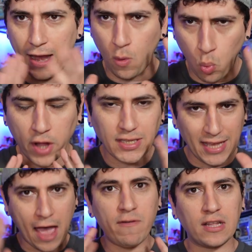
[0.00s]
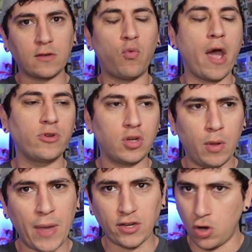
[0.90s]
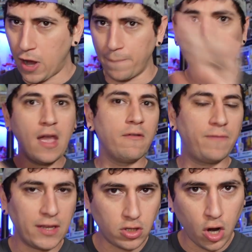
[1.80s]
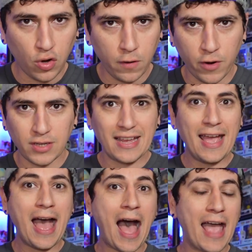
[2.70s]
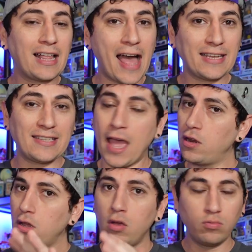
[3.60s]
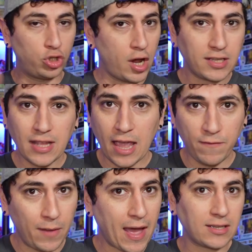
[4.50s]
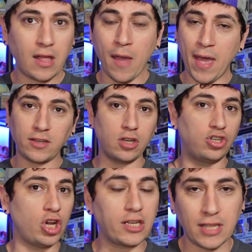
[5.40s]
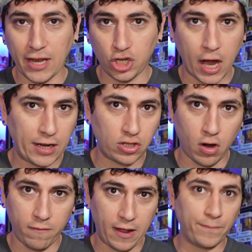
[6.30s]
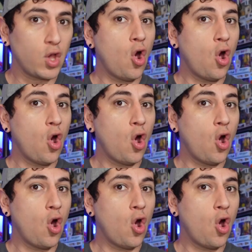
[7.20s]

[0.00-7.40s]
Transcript: And what's the evidence of why we should be patient? Okay, V-Star Universe, high class set, just like VMAX Climax, just like Shiny Star V.